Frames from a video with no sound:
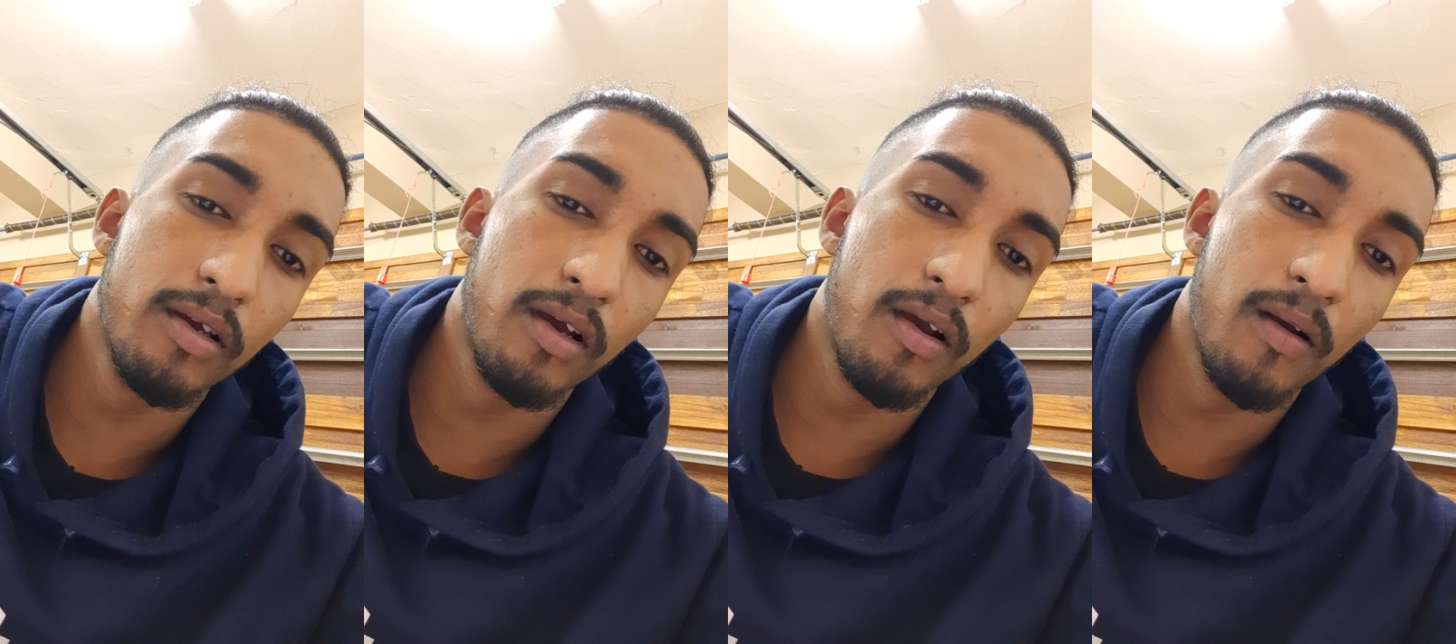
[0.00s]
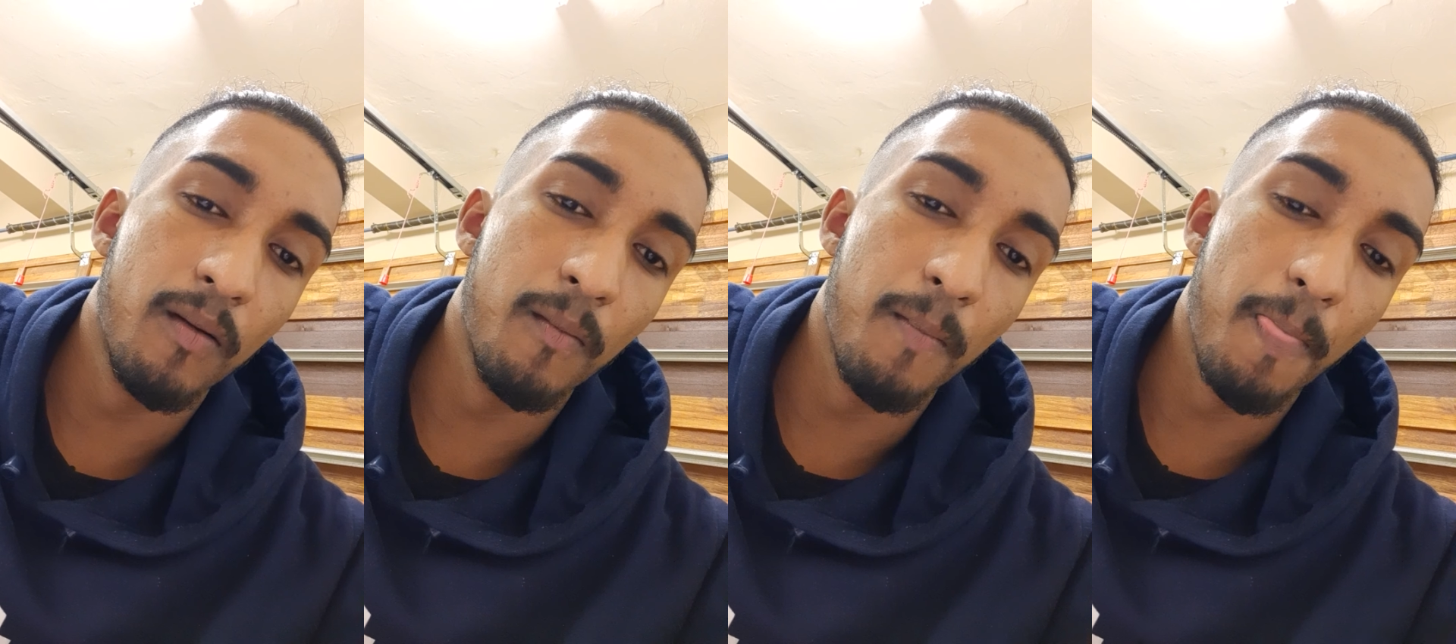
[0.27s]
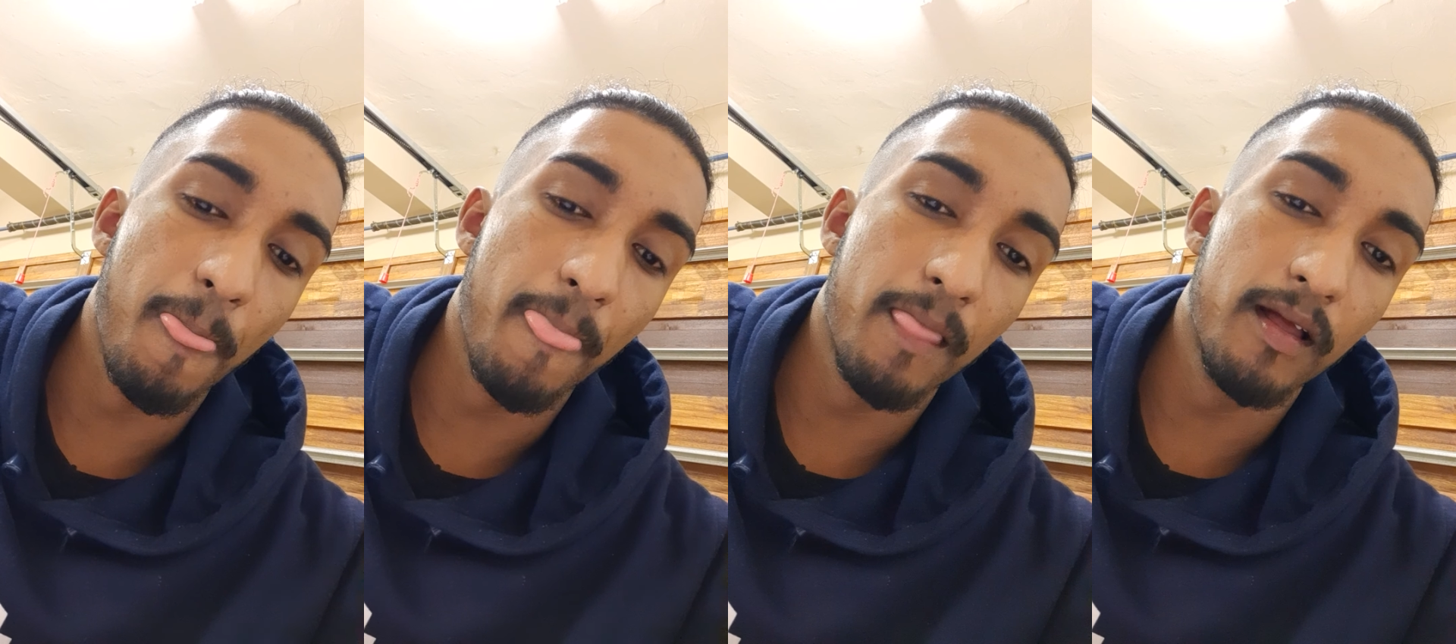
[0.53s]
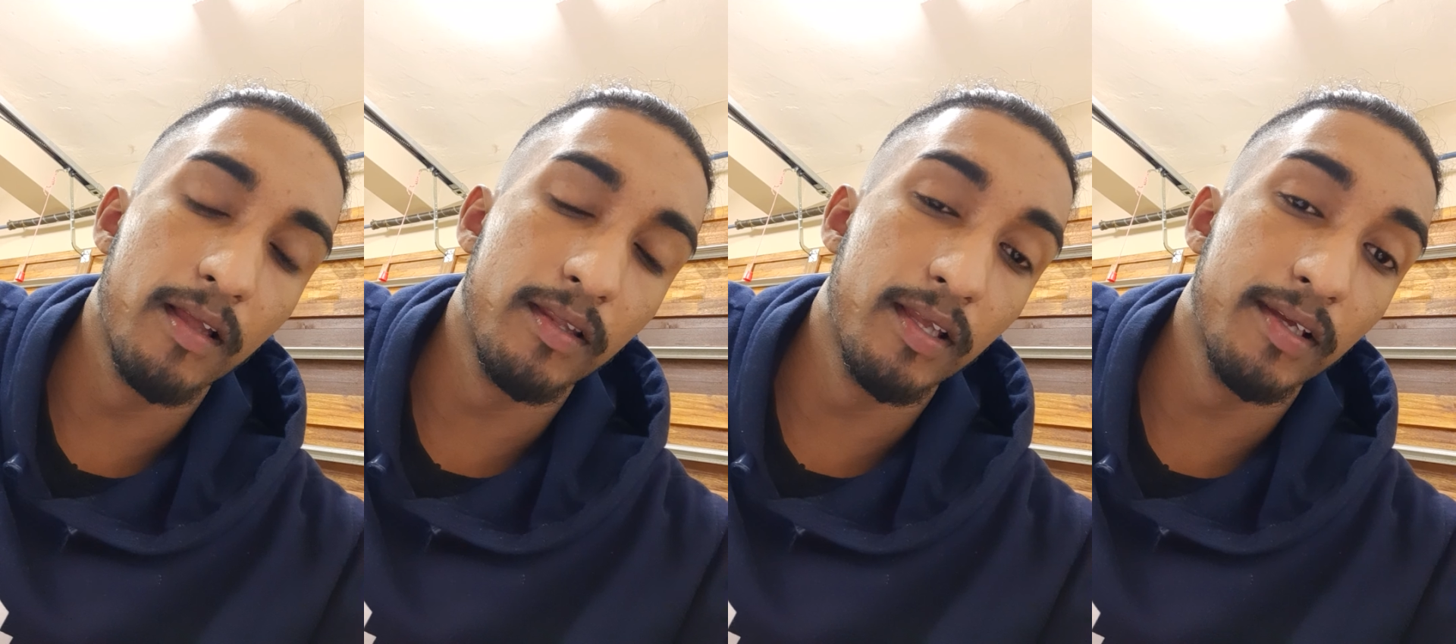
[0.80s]

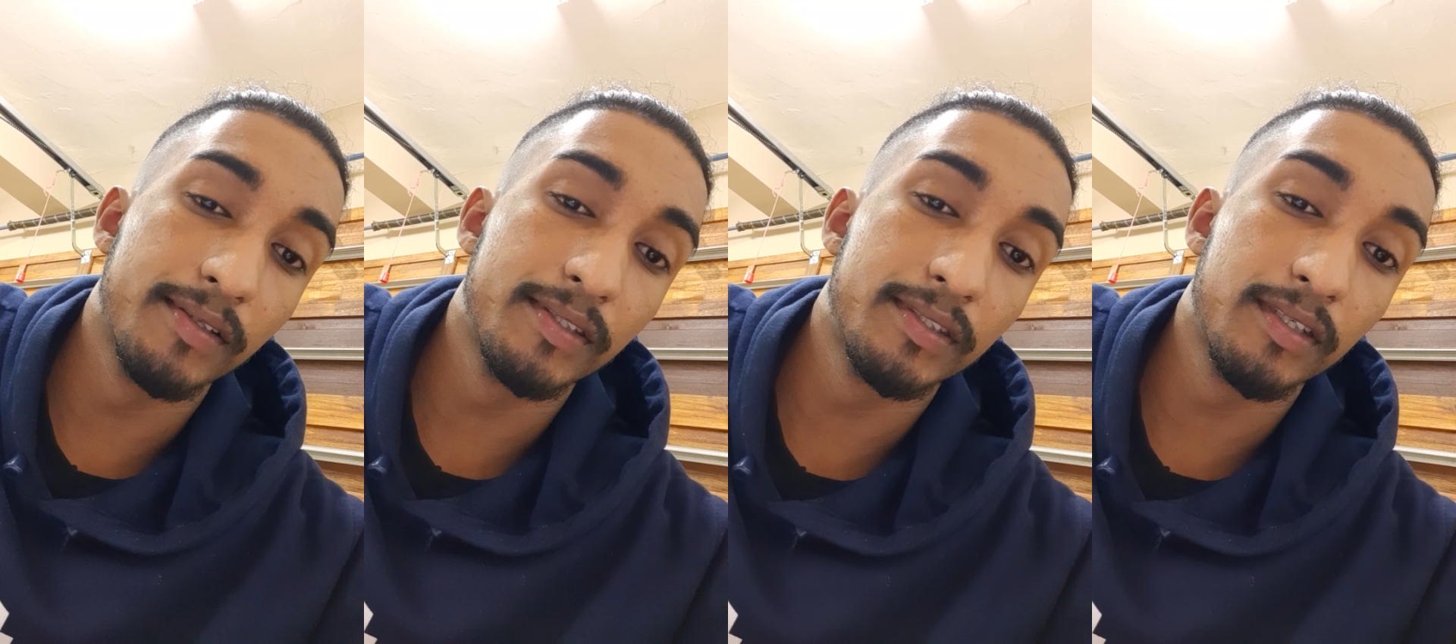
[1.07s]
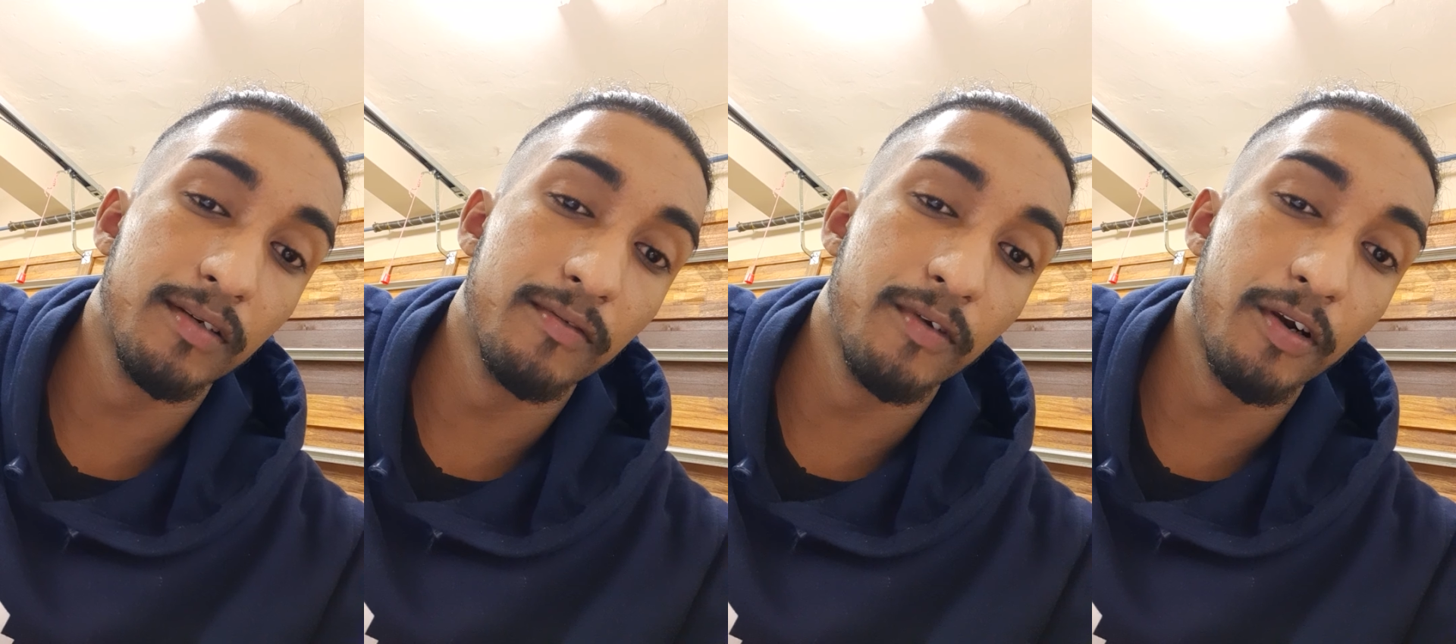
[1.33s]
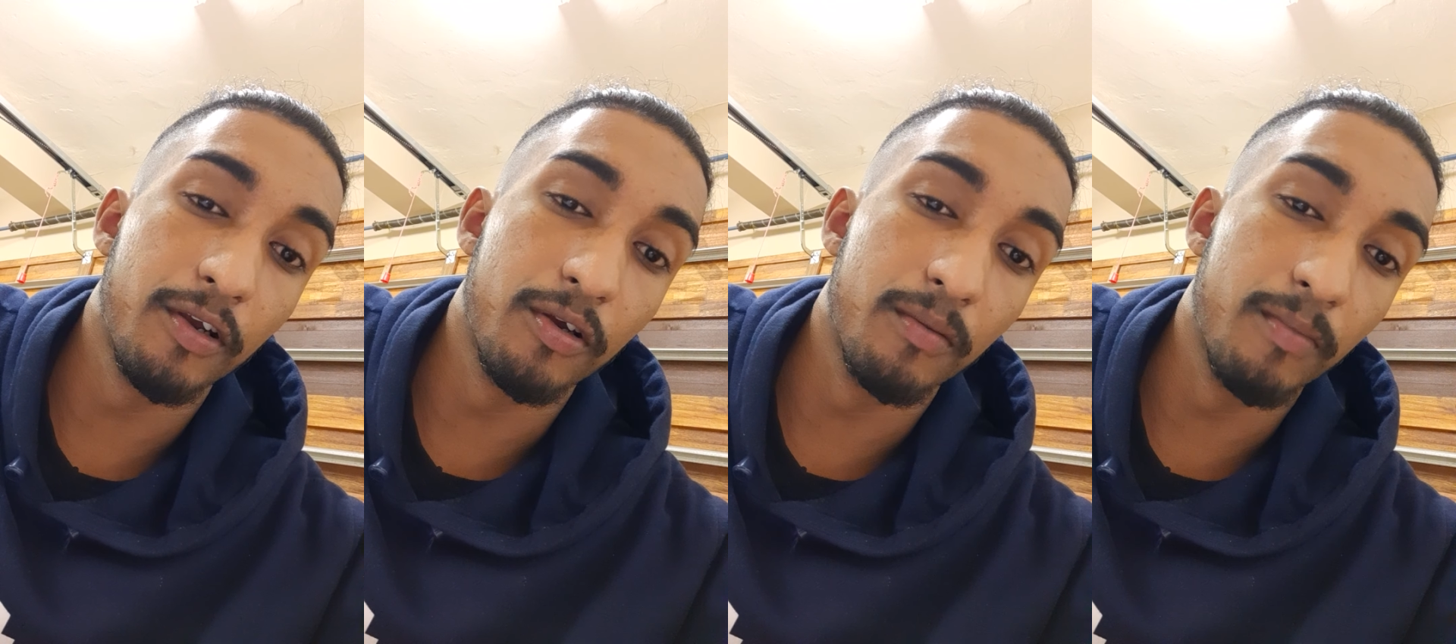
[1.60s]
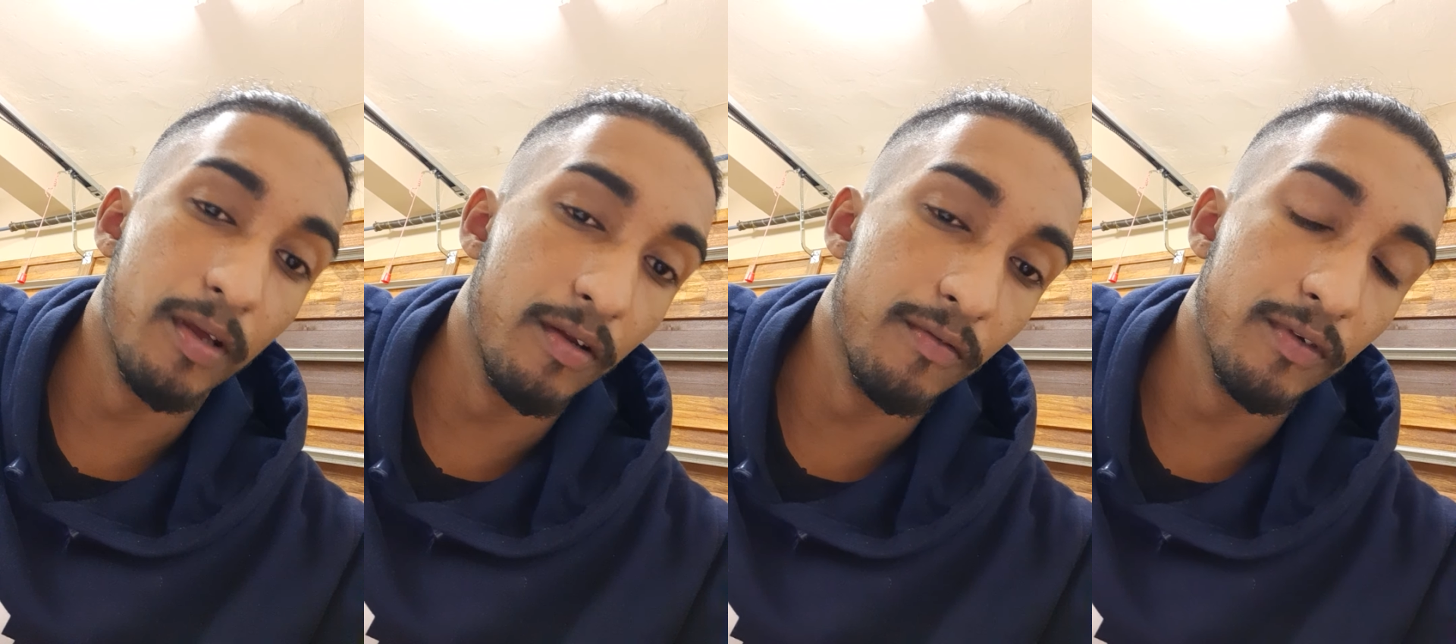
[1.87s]
and that's a very good
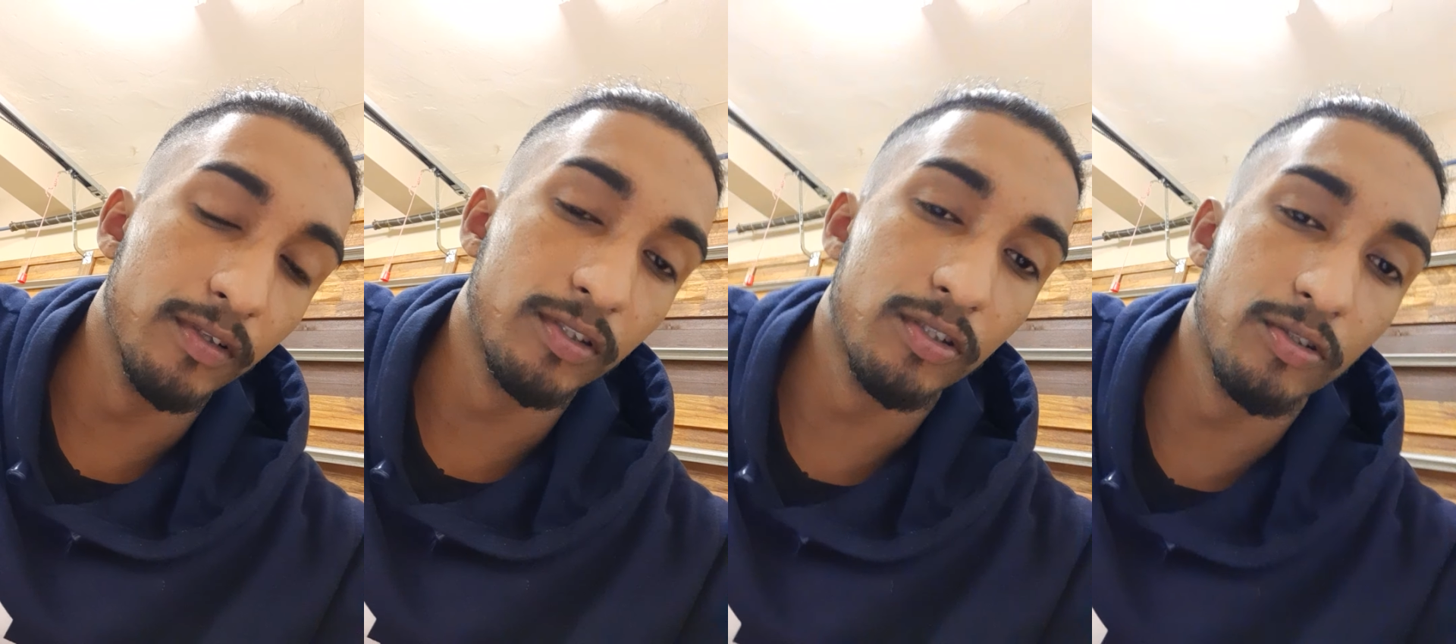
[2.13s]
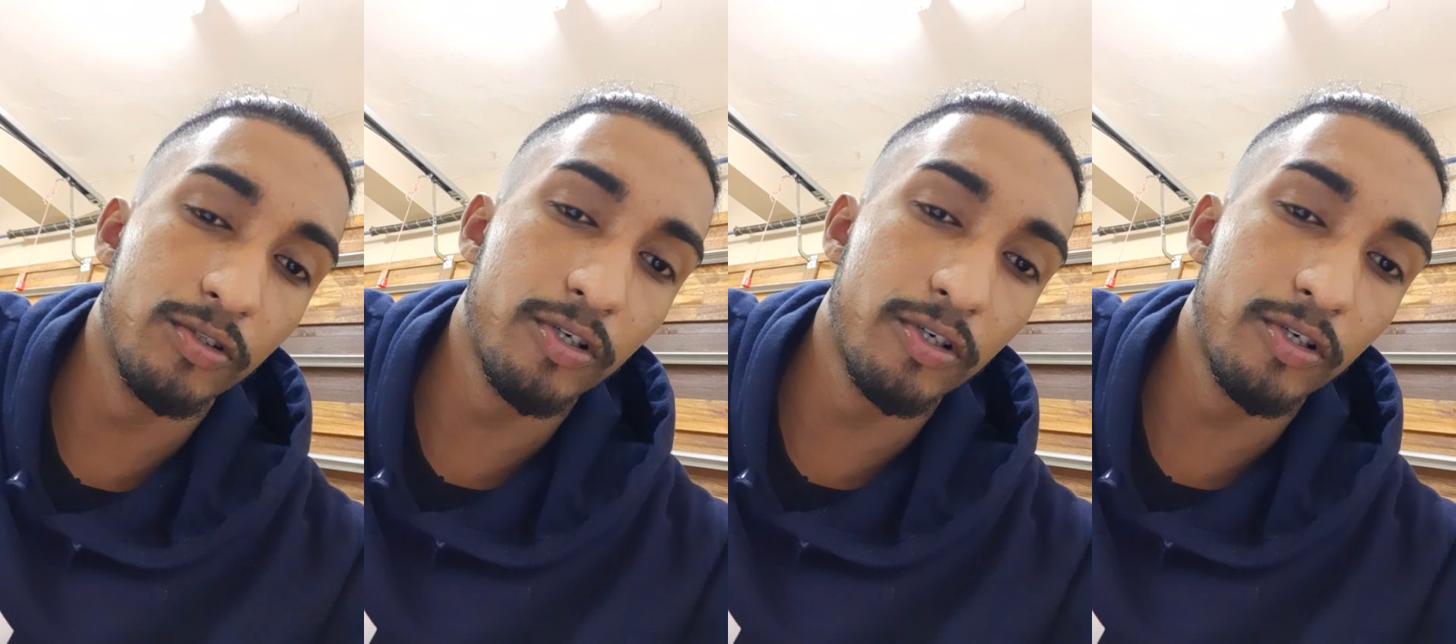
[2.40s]
benefit. So,